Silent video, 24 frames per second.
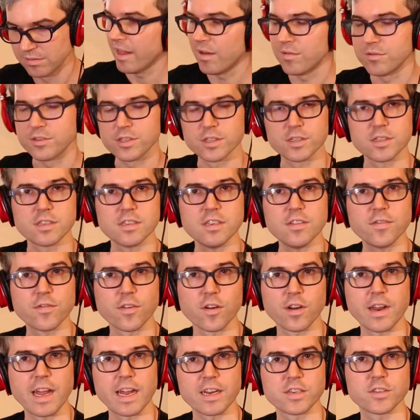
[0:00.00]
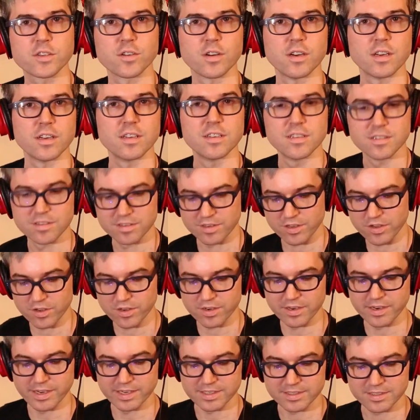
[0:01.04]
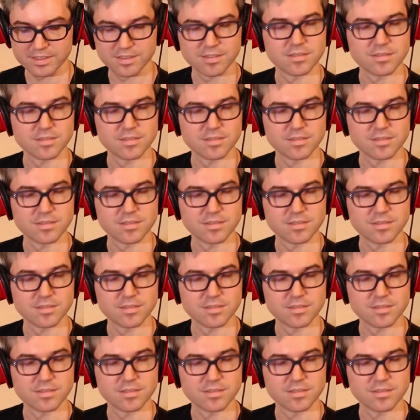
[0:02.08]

That was just for extra goodness.